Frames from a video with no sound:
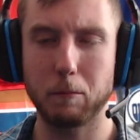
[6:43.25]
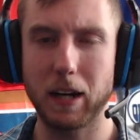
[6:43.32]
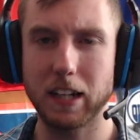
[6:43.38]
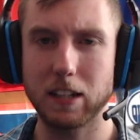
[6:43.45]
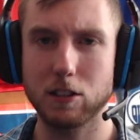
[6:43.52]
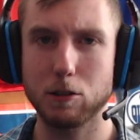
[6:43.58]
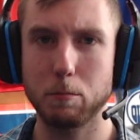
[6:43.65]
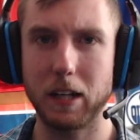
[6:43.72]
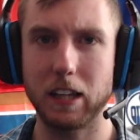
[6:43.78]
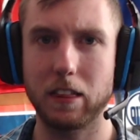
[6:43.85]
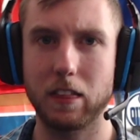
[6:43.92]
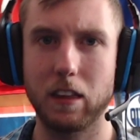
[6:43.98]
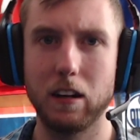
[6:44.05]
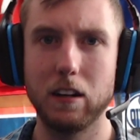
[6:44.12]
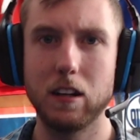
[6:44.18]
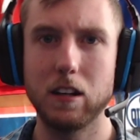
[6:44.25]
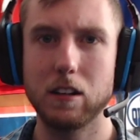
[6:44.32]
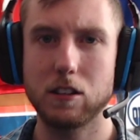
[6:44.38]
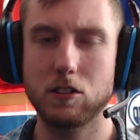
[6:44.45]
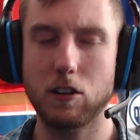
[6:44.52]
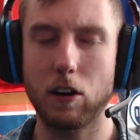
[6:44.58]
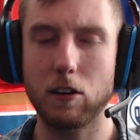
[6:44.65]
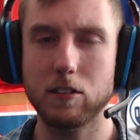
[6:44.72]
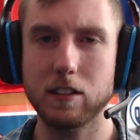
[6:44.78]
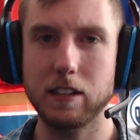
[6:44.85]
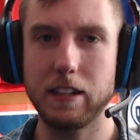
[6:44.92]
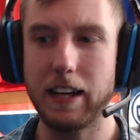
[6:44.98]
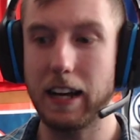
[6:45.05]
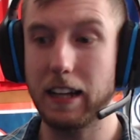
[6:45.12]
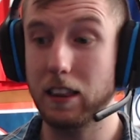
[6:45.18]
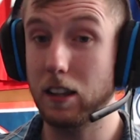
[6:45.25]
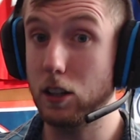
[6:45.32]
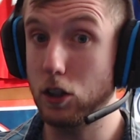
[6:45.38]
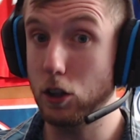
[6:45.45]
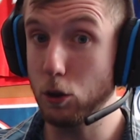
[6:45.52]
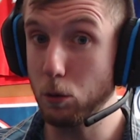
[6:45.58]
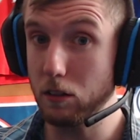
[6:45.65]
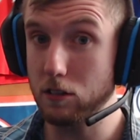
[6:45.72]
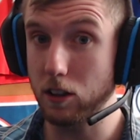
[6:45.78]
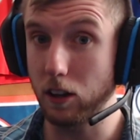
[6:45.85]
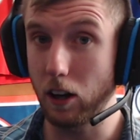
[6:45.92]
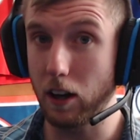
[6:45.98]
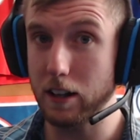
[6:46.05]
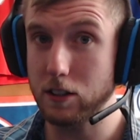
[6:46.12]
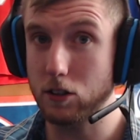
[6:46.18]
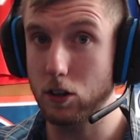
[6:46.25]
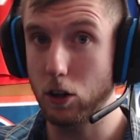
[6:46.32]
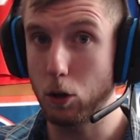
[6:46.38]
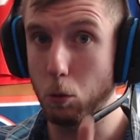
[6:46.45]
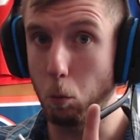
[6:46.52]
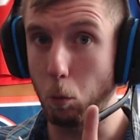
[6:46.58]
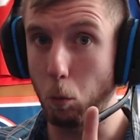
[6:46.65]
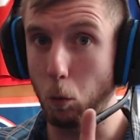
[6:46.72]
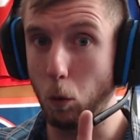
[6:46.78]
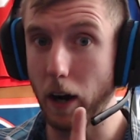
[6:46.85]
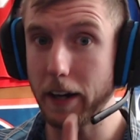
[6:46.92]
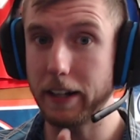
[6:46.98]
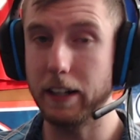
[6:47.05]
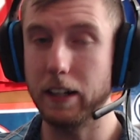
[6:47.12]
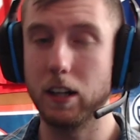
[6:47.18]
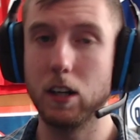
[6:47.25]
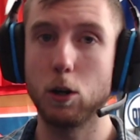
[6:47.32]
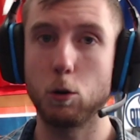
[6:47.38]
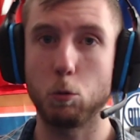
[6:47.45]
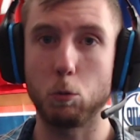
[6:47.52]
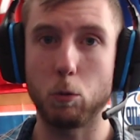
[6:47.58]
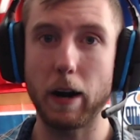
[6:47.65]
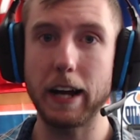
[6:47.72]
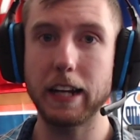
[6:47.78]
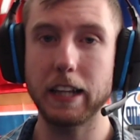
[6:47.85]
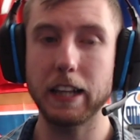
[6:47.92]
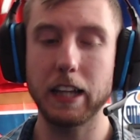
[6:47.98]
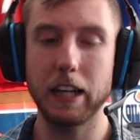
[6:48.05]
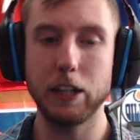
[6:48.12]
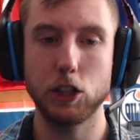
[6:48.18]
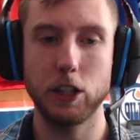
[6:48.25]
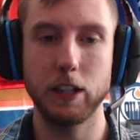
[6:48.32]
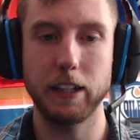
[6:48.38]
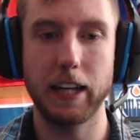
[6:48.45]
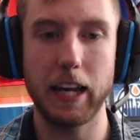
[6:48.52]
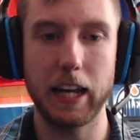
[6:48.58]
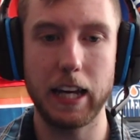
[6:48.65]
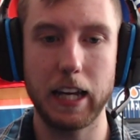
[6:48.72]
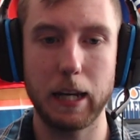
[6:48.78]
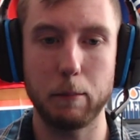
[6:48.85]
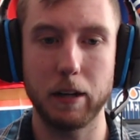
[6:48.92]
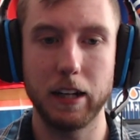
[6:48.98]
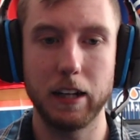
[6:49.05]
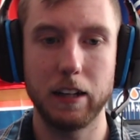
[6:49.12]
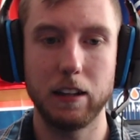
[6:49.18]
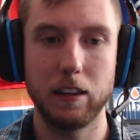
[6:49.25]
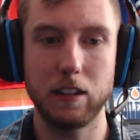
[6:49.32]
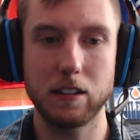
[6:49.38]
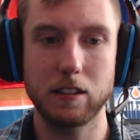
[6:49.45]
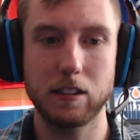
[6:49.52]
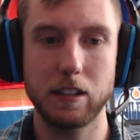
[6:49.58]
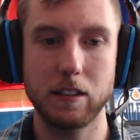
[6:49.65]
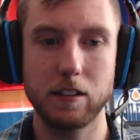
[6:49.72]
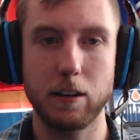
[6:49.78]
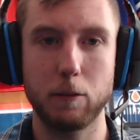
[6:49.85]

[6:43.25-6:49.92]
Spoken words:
Mike Smith starts in net. The dude has lost one regulation game this season.